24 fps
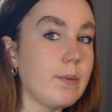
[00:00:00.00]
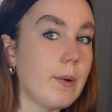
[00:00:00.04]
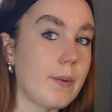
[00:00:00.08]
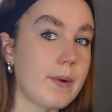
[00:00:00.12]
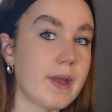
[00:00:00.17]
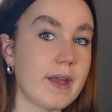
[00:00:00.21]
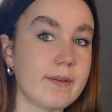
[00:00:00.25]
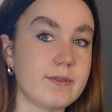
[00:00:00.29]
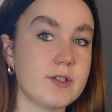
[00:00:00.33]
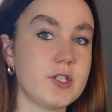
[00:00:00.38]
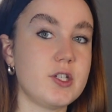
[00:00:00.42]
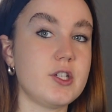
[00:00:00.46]
what
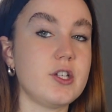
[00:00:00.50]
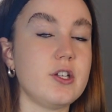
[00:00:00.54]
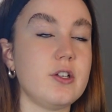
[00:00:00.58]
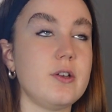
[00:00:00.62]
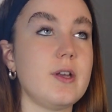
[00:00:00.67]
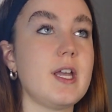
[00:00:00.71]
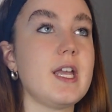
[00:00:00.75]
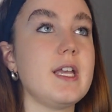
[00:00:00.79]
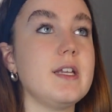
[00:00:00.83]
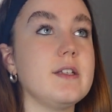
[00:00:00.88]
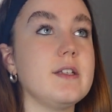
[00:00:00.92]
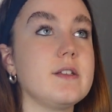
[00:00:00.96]
we have to
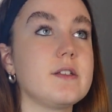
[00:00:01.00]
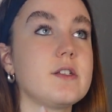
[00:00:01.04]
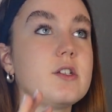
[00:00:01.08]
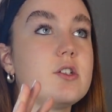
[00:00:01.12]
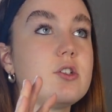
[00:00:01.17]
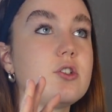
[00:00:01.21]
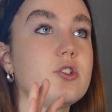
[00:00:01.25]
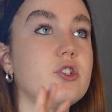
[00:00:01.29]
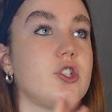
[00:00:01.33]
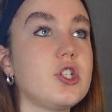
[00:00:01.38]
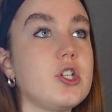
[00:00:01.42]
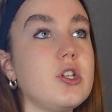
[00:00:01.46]
do
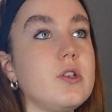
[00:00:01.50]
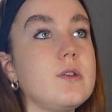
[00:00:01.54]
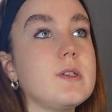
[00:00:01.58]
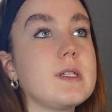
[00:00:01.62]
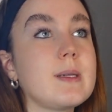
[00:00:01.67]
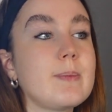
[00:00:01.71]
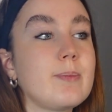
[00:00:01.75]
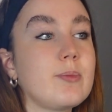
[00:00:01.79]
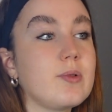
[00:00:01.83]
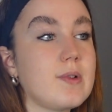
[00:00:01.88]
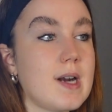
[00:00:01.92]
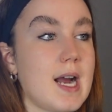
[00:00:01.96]
is choose
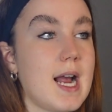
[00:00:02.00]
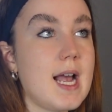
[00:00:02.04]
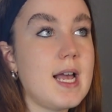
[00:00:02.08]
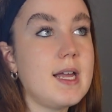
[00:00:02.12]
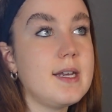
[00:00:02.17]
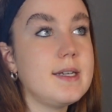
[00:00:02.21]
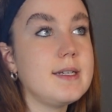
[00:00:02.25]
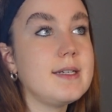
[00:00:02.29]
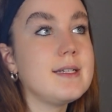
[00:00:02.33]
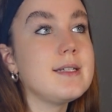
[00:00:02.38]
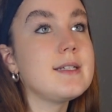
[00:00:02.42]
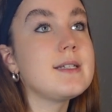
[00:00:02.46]
a
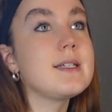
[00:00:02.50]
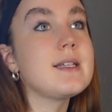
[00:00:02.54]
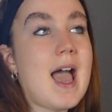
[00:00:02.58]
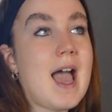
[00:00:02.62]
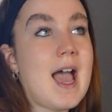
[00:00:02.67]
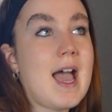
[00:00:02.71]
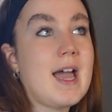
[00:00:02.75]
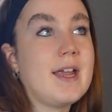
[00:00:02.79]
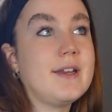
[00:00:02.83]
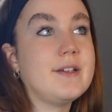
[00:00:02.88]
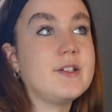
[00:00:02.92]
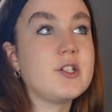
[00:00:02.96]
brand
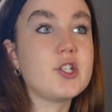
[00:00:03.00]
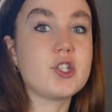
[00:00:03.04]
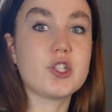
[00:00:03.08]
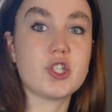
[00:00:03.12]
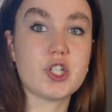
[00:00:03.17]
and